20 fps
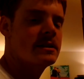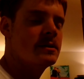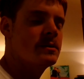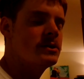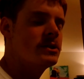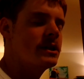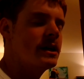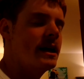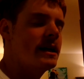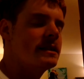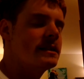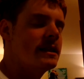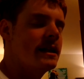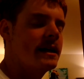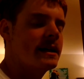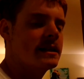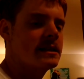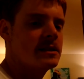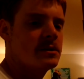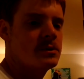See what you guys
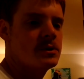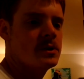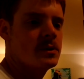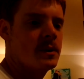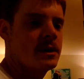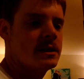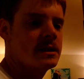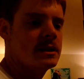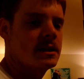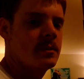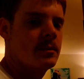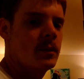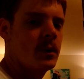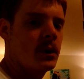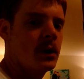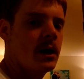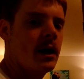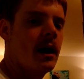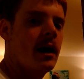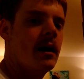like, see what you want to see
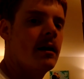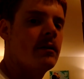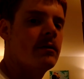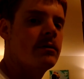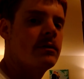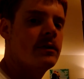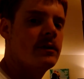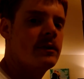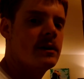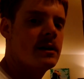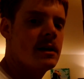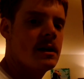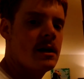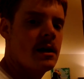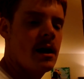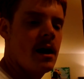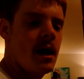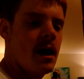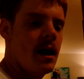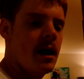more of.
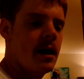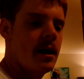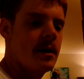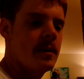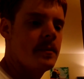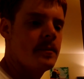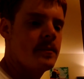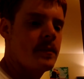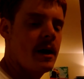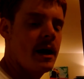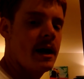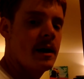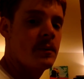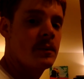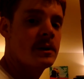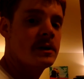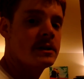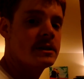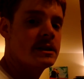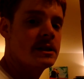Um, and
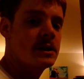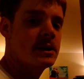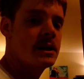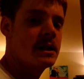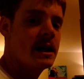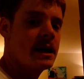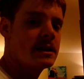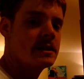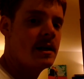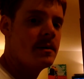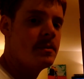we'll see you in the next